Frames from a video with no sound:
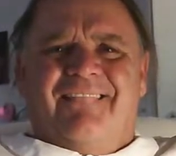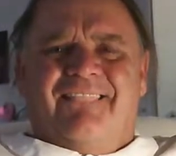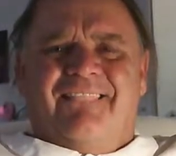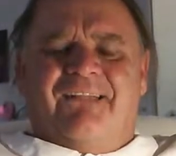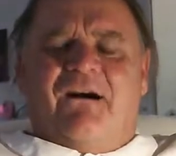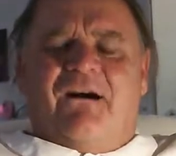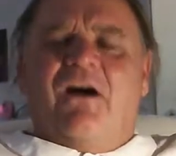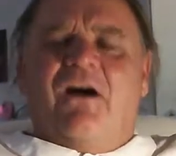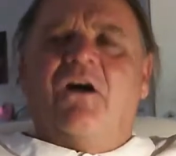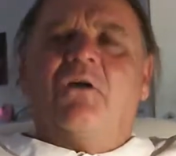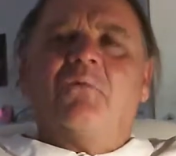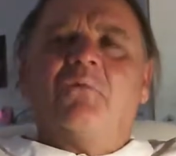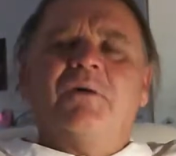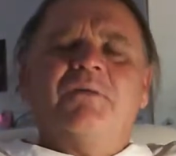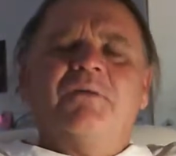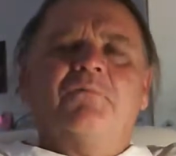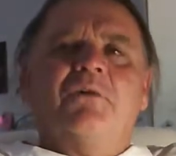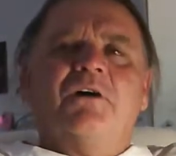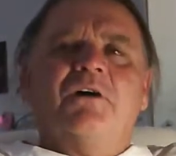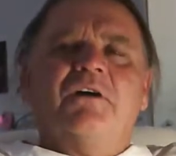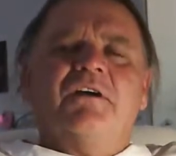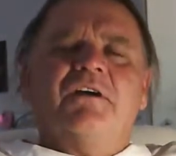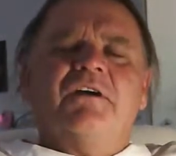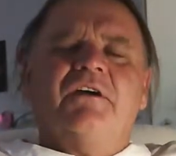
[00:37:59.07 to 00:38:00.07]
All we
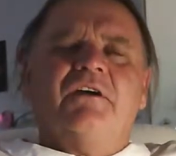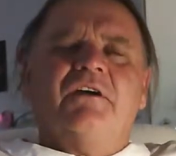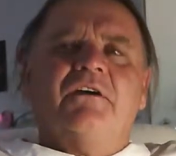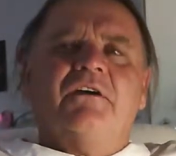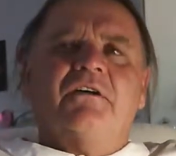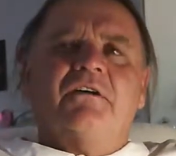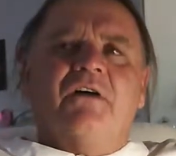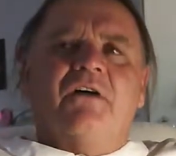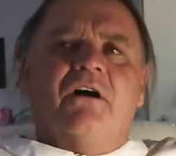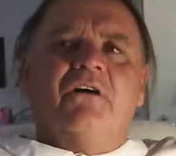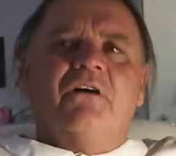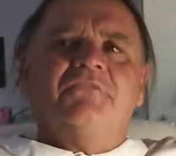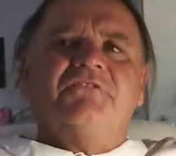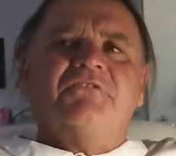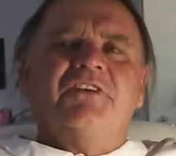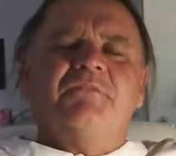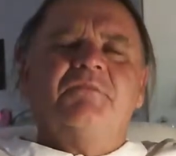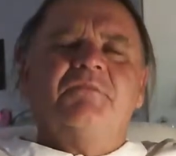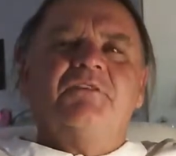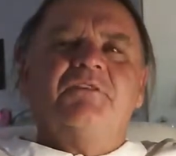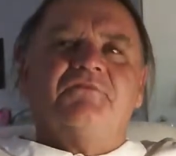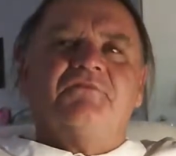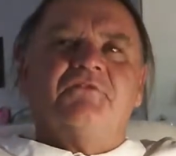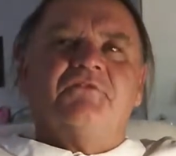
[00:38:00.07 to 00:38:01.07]
want here, all
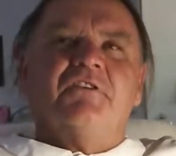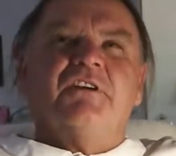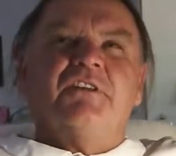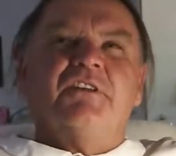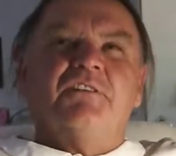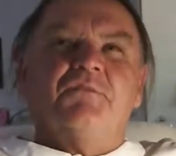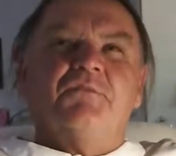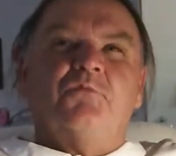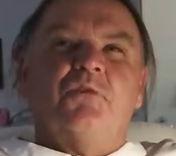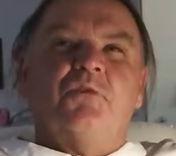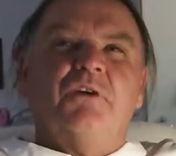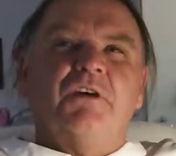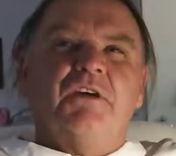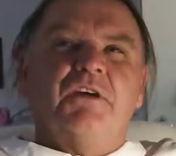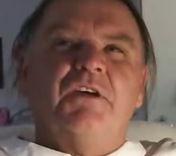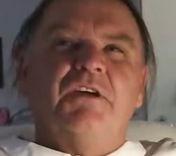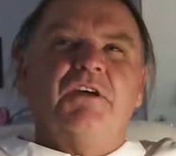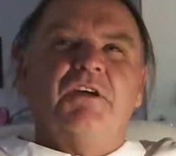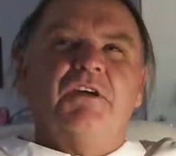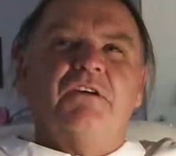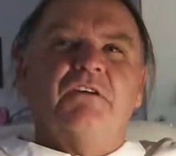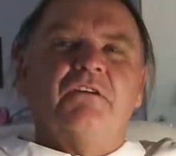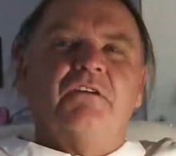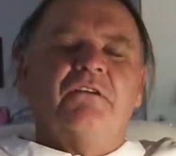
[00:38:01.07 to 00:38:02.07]
Timmy's friends want
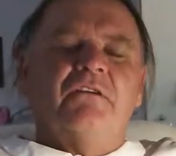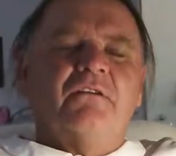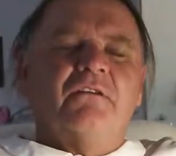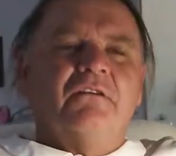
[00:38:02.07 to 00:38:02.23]
here,